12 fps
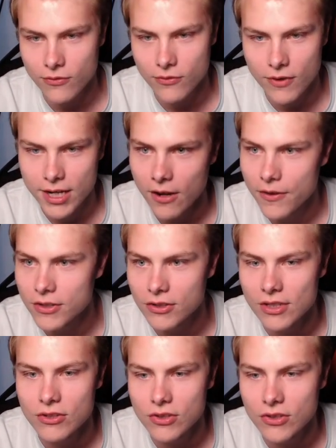This is
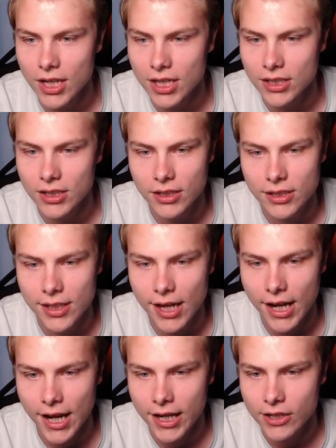insanely
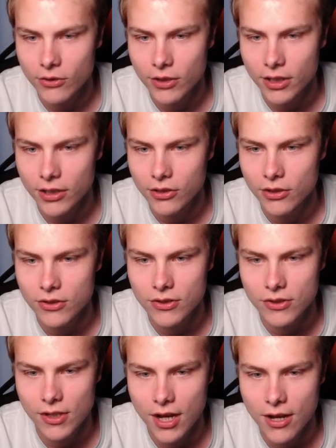accurate, good
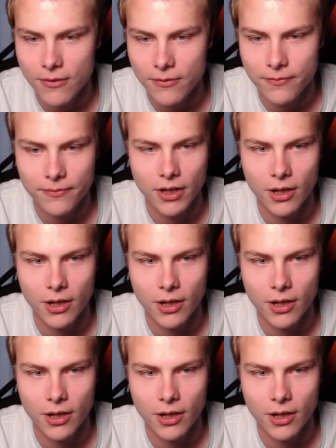stuff.